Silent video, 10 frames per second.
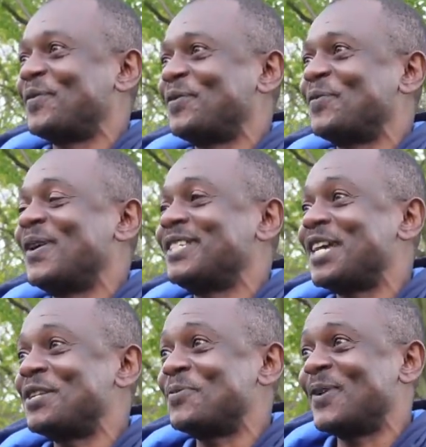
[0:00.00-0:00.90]
to my
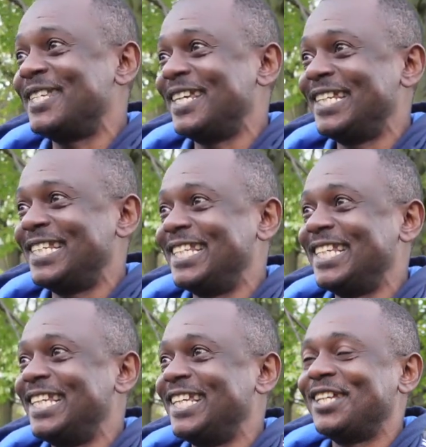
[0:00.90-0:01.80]
side,
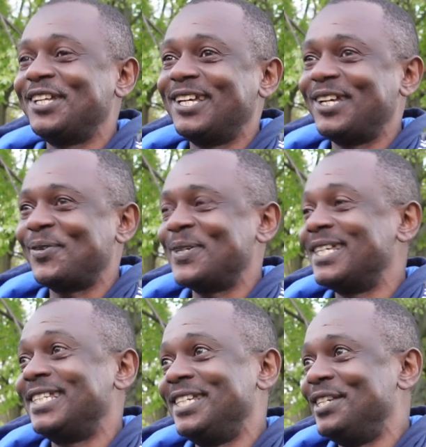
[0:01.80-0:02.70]

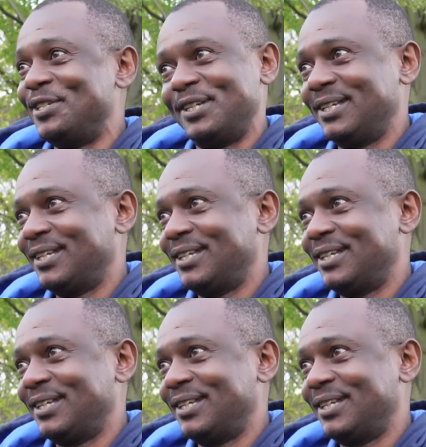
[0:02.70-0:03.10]
wasn't easy.